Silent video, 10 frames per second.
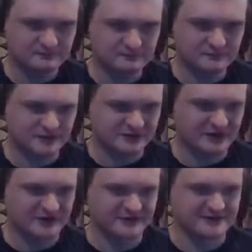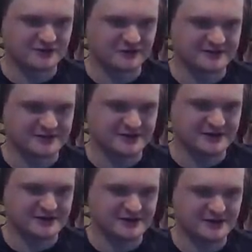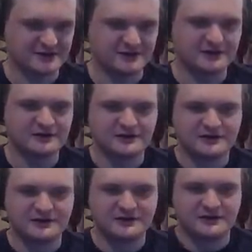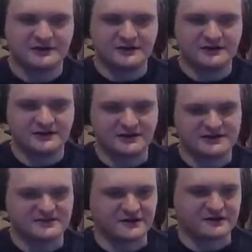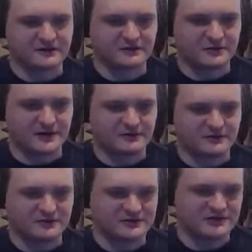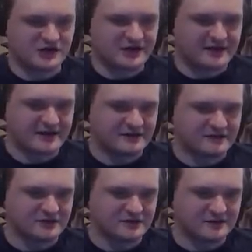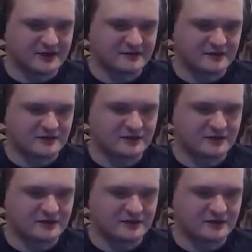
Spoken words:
Just grab these coins on here. Nice fun little route. You can drive, you can do whatever.